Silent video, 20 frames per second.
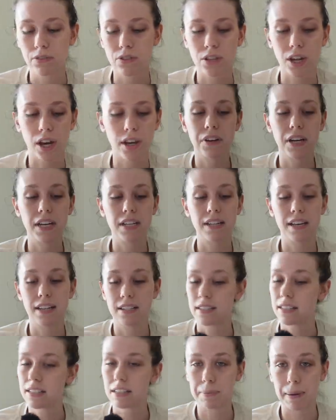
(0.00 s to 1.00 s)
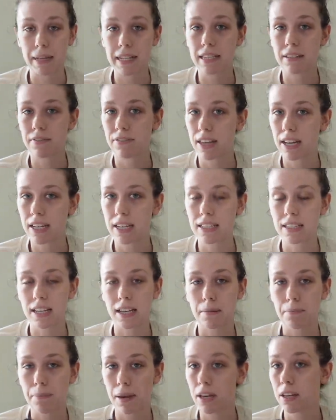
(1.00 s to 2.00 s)
So it is an expensive thing. It's
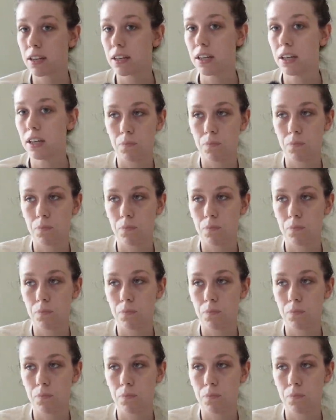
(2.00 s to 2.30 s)
like a big,